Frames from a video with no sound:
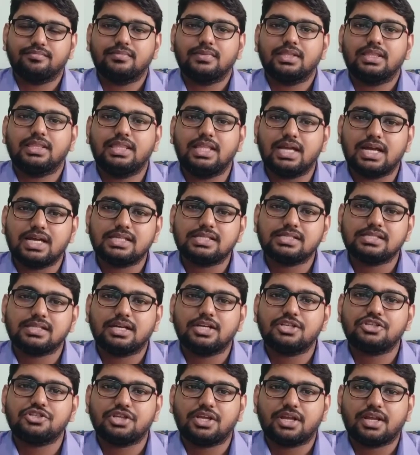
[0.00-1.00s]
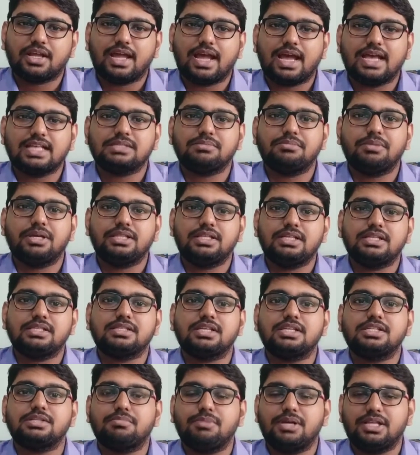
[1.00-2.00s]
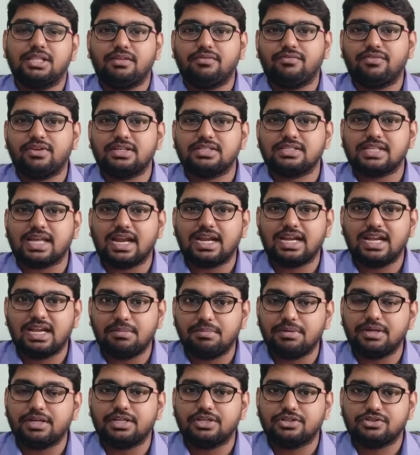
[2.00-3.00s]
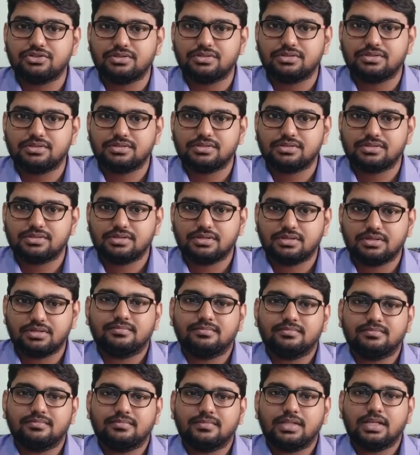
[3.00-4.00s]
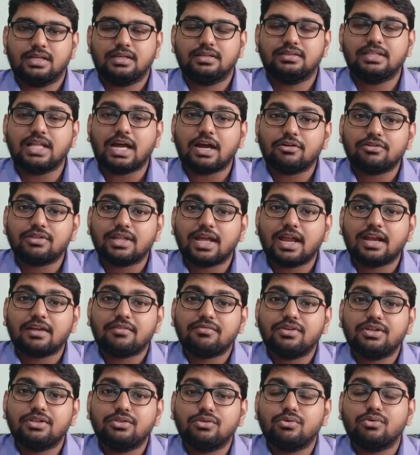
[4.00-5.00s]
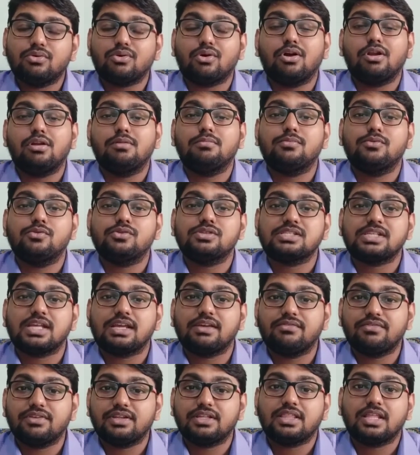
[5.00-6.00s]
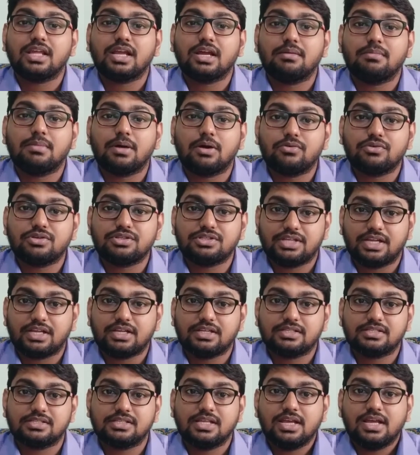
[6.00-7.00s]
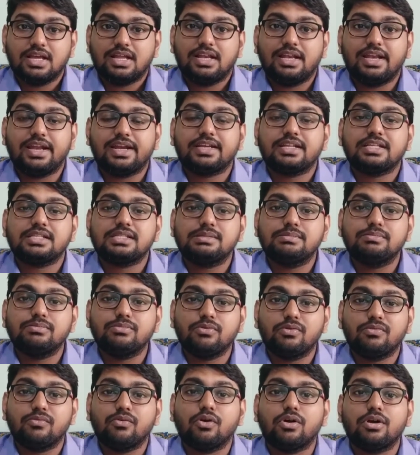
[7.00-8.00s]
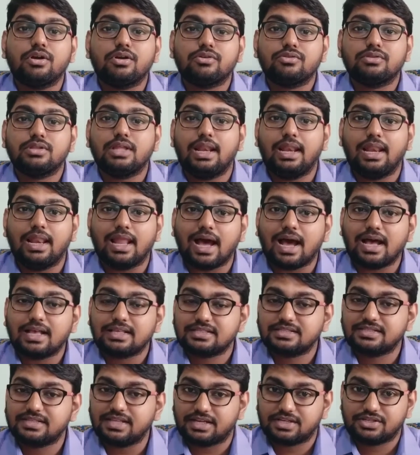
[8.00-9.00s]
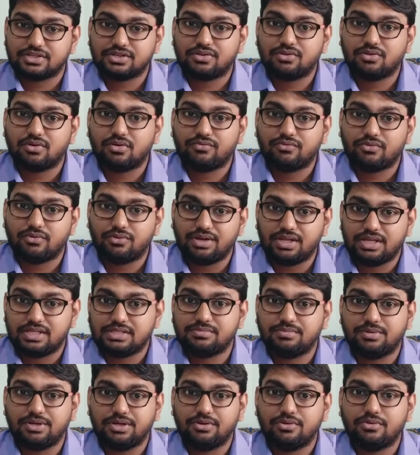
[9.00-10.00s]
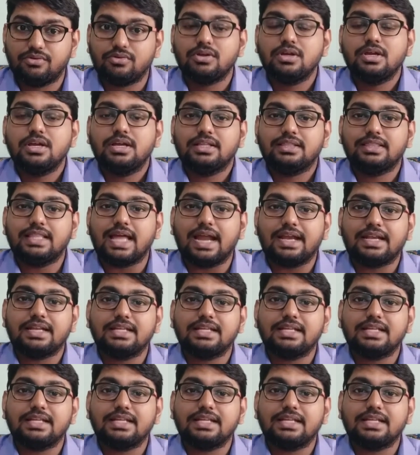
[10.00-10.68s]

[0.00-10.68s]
Thus, a check has many such benefits and limitations. Now that we know almost everything about checks, let us move on to the last section of today's video, that